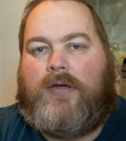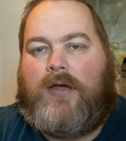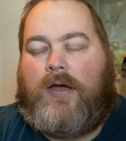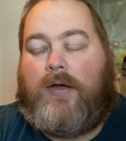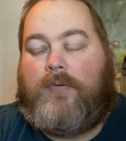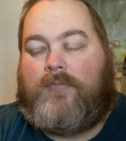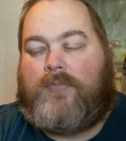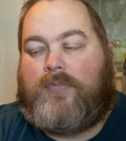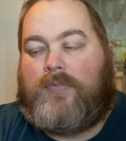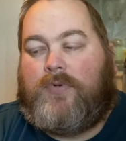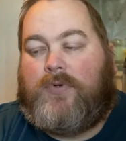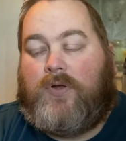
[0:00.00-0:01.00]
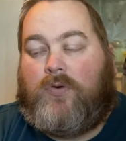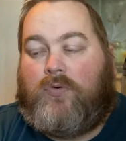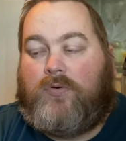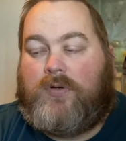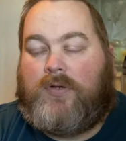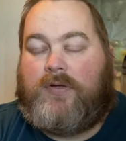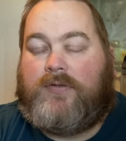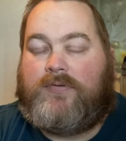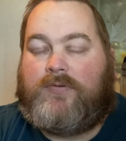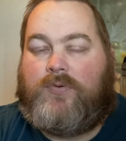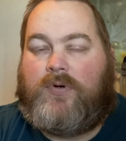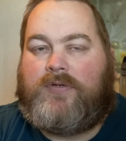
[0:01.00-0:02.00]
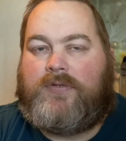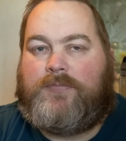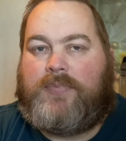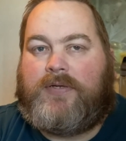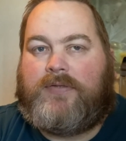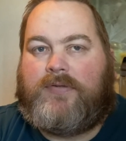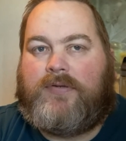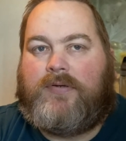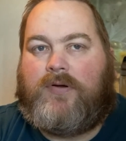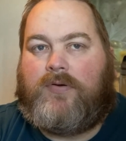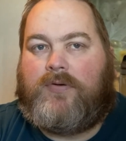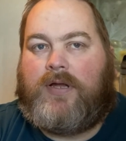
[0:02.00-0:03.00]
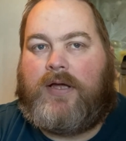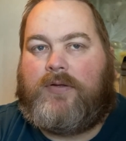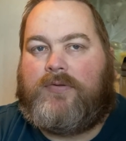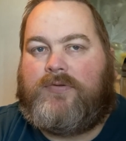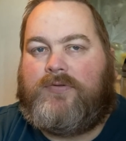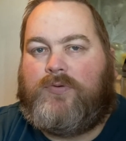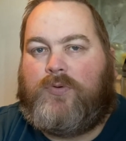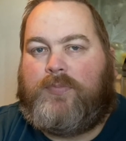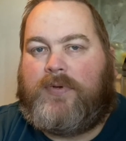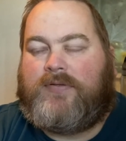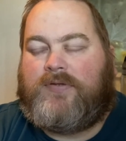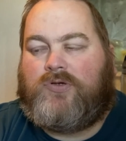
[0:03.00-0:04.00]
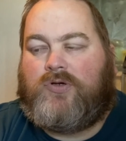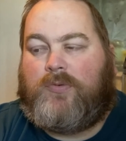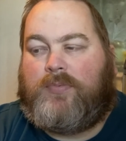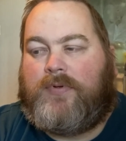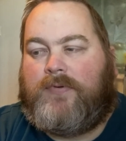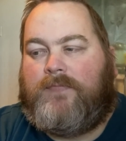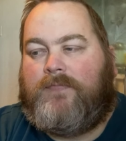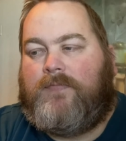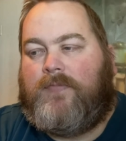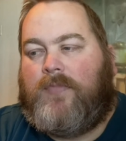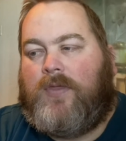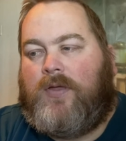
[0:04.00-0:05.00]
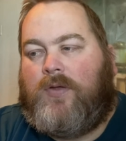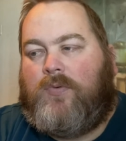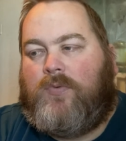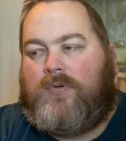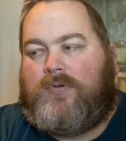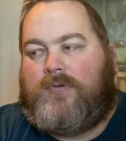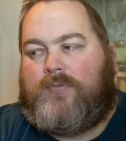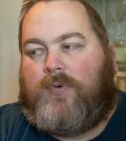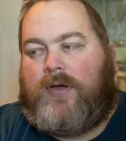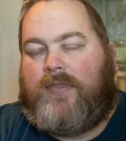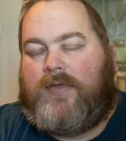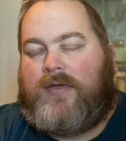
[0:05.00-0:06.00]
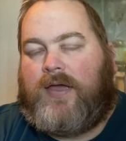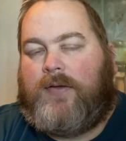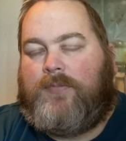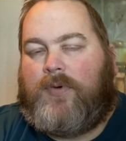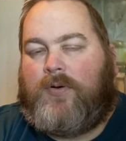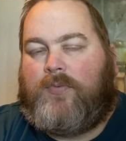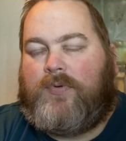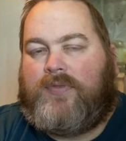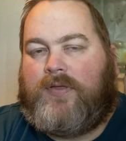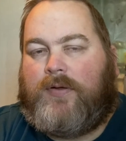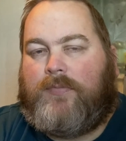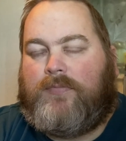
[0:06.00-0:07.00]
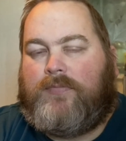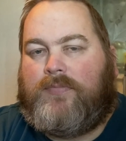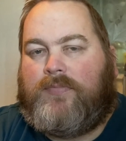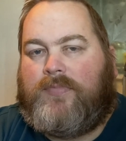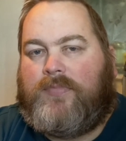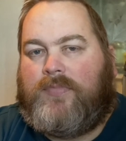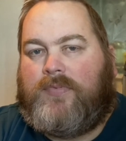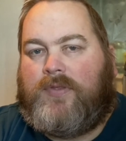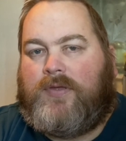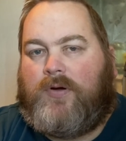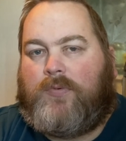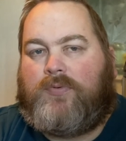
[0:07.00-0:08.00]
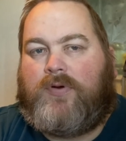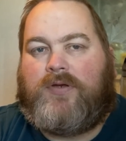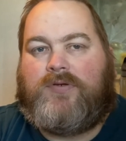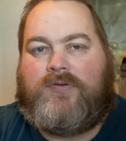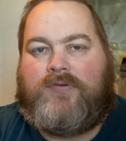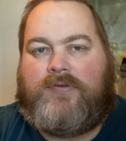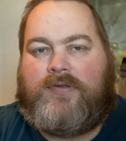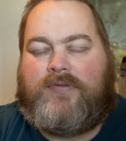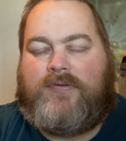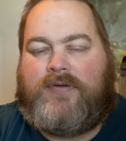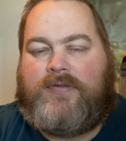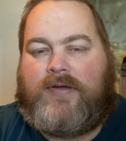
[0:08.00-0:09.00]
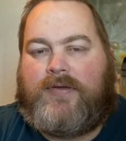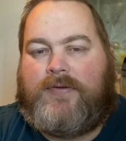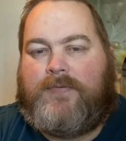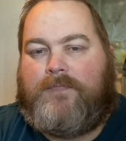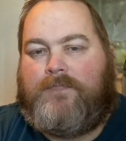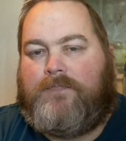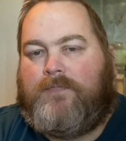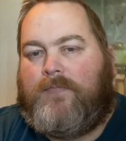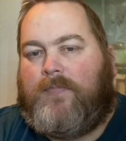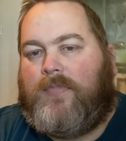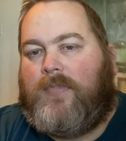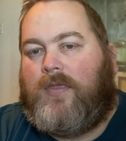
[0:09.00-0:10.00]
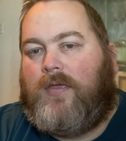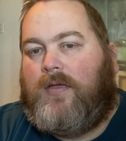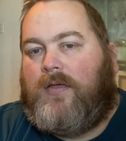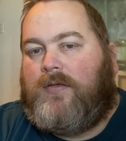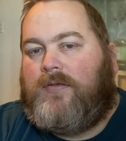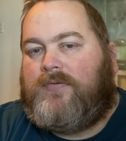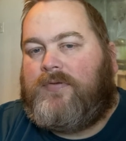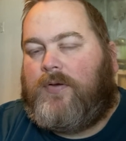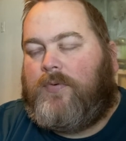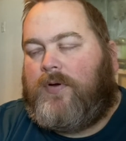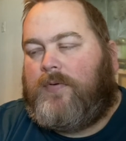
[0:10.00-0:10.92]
learned quite a bit on how to do a better job, which is where they came up with the operations in D-Day. So